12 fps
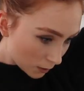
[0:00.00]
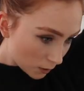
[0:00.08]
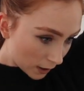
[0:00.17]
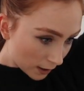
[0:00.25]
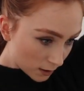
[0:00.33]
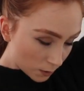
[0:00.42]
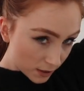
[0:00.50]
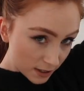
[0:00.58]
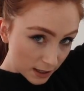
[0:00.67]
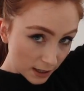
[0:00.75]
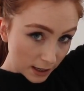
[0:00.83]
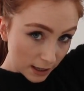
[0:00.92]
Okay, so we're
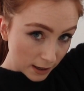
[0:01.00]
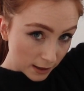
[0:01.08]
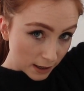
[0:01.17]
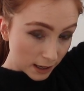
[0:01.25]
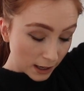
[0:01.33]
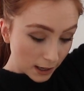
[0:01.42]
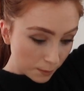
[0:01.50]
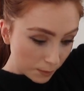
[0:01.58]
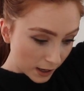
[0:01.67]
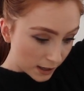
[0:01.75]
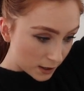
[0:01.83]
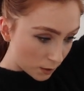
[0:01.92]
sticking the
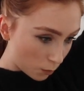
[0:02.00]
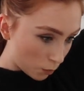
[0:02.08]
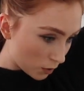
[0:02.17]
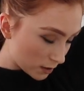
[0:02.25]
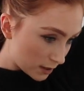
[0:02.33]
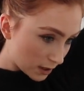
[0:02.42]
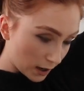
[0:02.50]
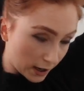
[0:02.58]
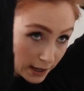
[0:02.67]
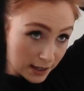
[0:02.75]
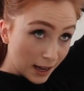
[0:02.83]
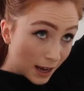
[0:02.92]
clip into one
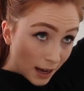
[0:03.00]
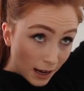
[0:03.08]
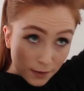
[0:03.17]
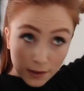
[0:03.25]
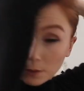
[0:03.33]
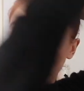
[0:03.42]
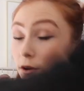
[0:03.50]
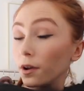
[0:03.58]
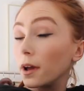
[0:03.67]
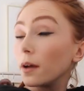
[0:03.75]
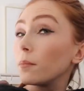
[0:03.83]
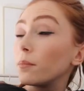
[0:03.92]
side, then we're
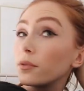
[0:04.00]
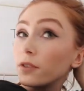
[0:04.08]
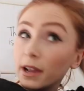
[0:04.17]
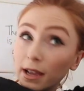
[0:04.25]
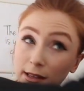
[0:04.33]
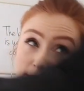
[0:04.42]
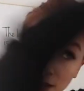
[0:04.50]
gonna bring